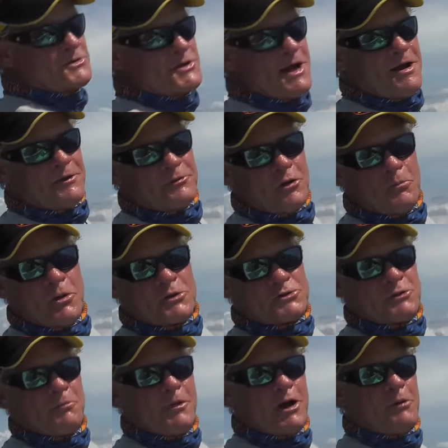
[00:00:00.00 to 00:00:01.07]
south
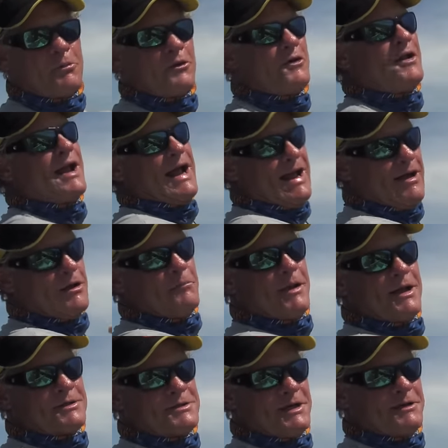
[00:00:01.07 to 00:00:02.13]
almost to Melbourne, out
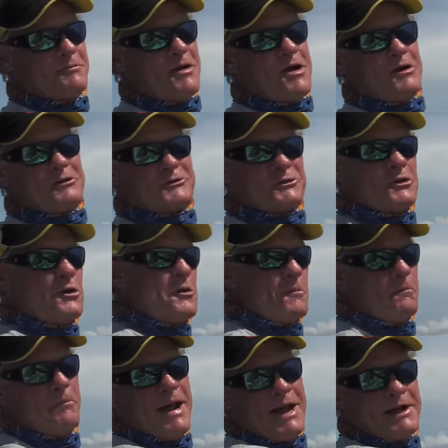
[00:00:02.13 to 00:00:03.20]
about 10 miles,
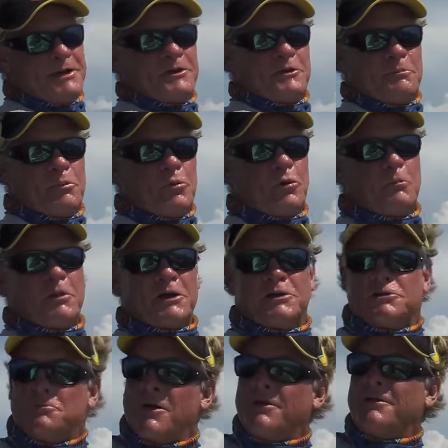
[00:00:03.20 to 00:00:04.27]
back into the port
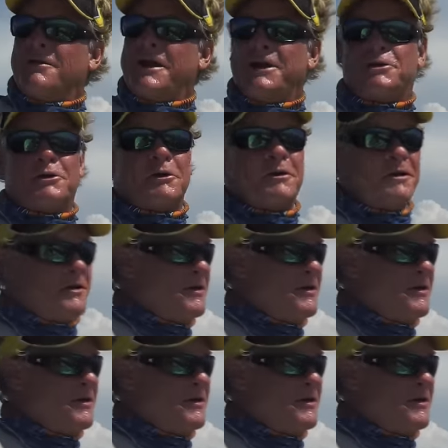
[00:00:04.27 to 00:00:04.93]
because Mother Nature